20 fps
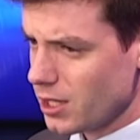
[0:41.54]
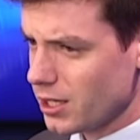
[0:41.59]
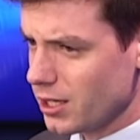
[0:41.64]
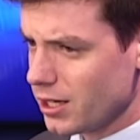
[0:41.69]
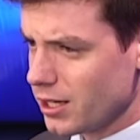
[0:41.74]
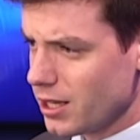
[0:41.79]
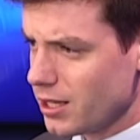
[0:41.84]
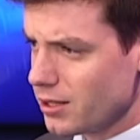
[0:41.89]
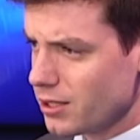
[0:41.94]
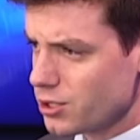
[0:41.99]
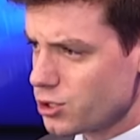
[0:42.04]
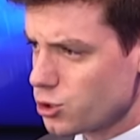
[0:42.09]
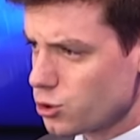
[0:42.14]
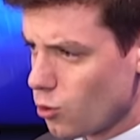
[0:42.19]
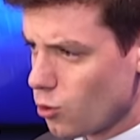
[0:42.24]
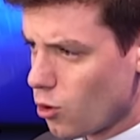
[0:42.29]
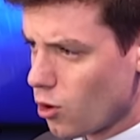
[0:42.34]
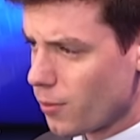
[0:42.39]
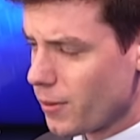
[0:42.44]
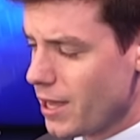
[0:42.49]
And again, this
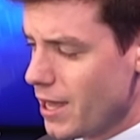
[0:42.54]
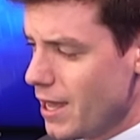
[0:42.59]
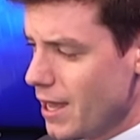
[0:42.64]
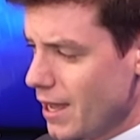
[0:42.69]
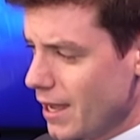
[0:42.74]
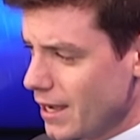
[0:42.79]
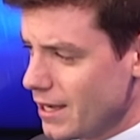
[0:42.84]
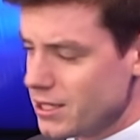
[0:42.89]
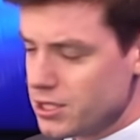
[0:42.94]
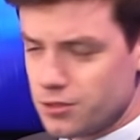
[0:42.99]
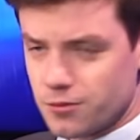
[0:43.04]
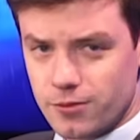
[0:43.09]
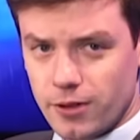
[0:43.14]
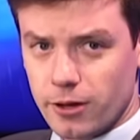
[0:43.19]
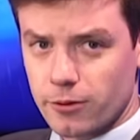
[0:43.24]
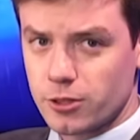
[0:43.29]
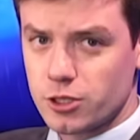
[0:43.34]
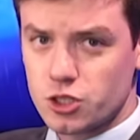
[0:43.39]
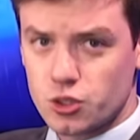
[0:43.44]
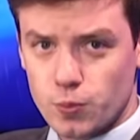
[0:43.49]
storm is
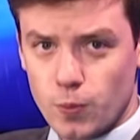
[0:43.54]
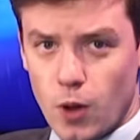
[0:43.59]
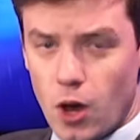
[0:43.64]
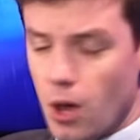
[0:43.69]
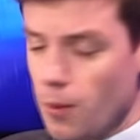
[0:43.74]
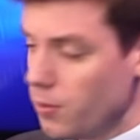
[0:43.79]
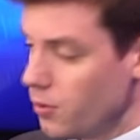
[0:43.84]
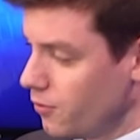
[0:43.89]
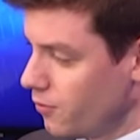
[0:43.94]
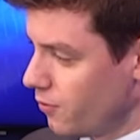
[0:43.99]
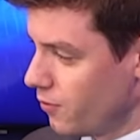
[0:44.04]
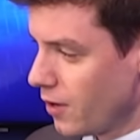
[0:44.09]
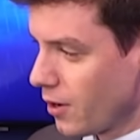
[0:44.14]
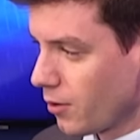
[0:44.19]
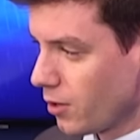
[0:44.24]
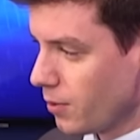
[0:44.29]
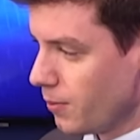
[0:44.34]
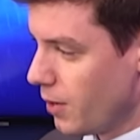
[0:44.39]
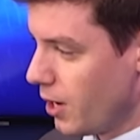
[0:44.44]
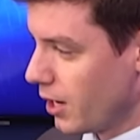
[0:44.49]
very small but
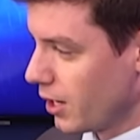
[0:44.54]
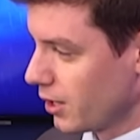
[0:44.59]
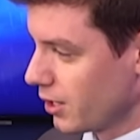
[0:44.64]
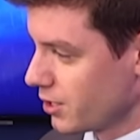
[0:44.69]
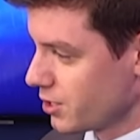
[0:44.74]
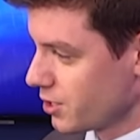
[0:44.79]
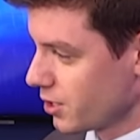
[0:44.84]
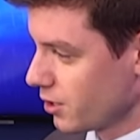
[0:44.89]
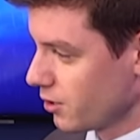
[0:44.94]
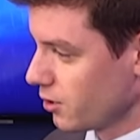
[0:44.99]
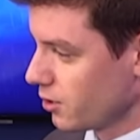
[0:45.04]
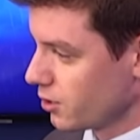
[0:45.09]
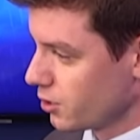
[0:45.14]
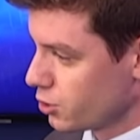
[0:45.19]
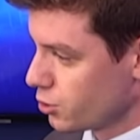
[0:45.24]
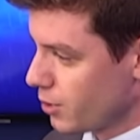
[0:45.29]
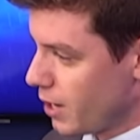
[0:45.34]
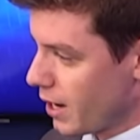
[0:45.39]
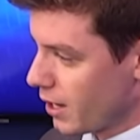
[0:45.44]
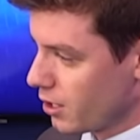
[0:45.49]
very mighty. Let's take a look at the
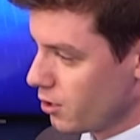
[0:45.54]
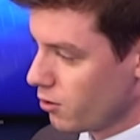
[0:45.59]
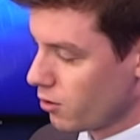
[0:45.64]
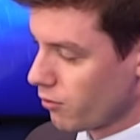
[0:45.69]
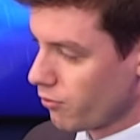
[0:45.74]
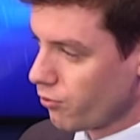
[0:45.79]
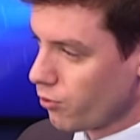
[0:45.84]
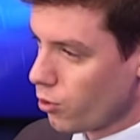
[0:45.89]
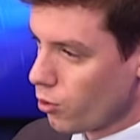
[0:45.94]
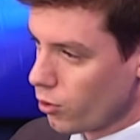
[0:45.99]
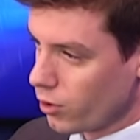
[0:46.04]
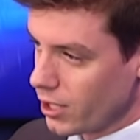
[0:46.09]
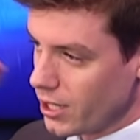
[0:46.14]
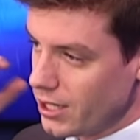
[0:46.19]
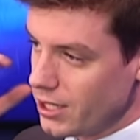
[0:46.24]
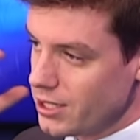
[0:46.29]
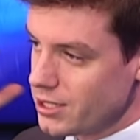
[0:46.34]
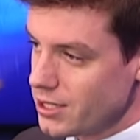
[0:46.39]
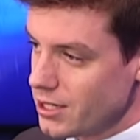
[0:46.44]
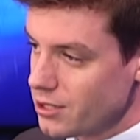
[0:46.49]
track going forward.
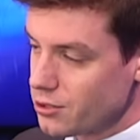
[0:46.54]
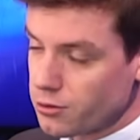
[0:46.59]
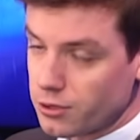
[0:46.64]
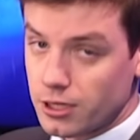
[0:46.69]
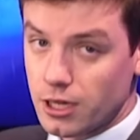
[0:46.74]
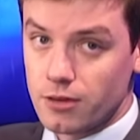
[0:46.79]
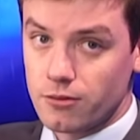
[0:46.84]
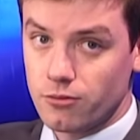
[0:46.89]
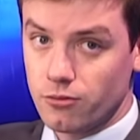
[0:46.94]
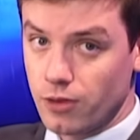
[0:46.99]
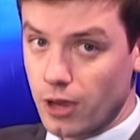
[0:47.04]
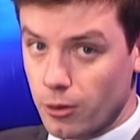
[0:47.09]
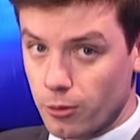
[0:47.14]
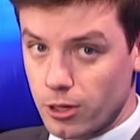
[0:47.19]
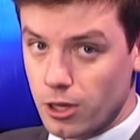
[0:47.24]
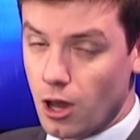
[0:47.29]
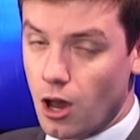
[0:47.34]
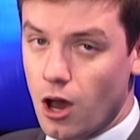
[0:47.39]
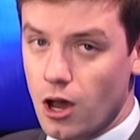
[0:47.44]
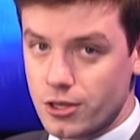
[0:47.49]
It is entering a
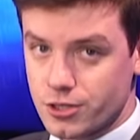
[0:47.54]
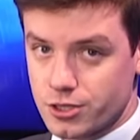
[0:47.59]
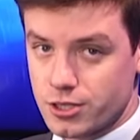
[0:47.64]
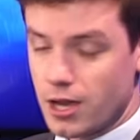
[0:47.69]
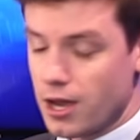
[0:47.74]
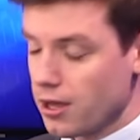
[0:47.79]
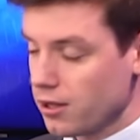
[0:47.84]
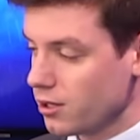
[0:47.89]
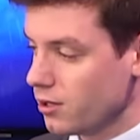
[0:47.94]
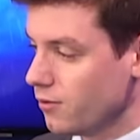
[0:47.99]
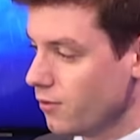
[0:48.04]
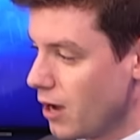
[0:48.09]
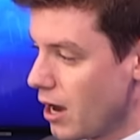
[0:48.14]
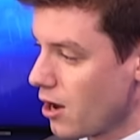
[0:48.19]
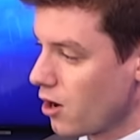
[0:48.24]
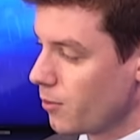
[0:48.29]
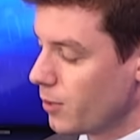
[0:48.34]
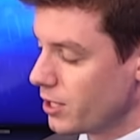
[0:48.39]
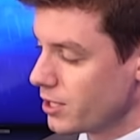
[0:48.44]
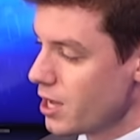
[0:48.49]
very hostile
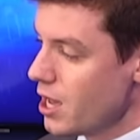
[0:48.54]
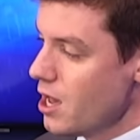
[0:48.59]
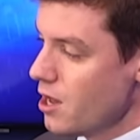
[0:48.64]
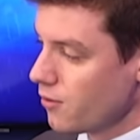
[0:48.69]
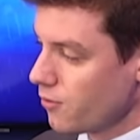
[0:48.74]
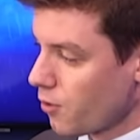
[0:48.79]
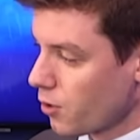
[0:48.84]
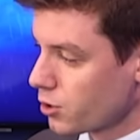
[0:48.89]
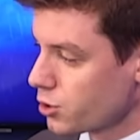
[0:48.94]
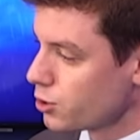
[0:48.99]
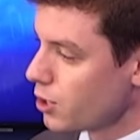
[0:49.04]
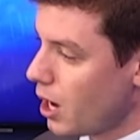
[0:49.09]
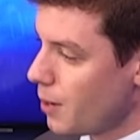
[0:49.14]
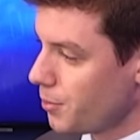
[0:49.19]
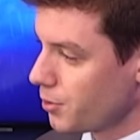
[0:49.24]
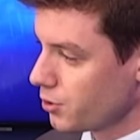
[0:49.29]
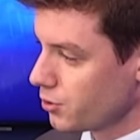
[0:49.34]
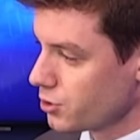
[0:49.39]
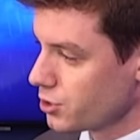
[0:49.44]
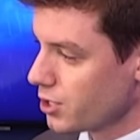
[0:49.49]
environment for
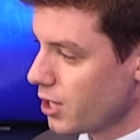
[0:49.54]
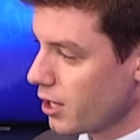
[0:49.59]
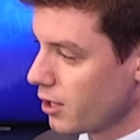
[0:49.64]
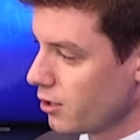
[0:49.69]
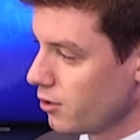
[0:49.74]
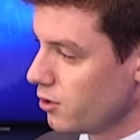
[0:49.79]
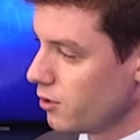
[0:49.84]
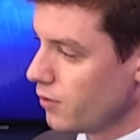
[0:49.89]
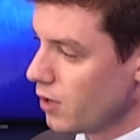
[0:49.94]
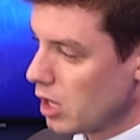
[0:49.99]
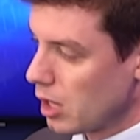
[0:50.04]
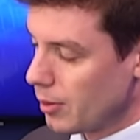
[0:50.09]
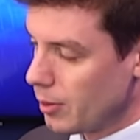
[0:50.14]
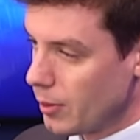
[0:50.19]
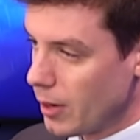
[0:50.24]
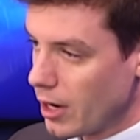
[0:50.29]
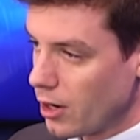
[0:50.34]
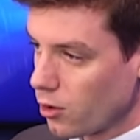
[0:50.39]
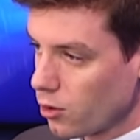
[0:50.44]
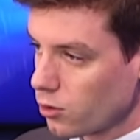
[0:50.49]
tropical cyclone development
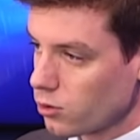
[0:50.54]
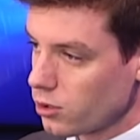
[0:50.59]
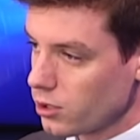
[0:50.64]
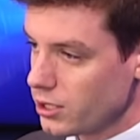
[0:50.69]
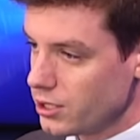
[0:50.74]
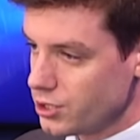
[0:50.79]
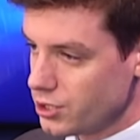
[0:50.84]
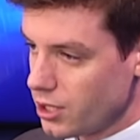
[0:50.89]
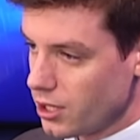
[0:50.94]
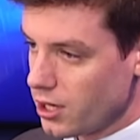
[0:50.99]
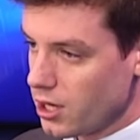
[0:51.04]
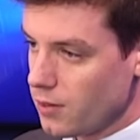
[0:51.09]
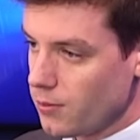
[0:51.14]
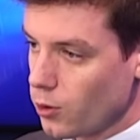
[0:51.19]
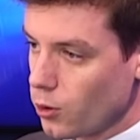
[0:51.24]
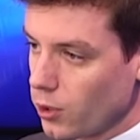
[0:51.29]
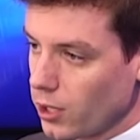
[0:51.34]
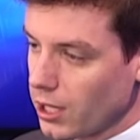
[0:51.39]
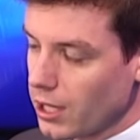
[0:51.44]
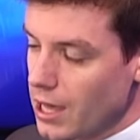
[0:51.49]
by early Sunday
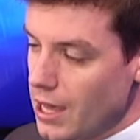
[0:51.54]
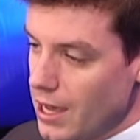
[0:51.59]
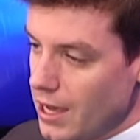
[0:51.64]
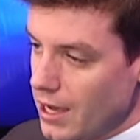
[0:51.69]
morning.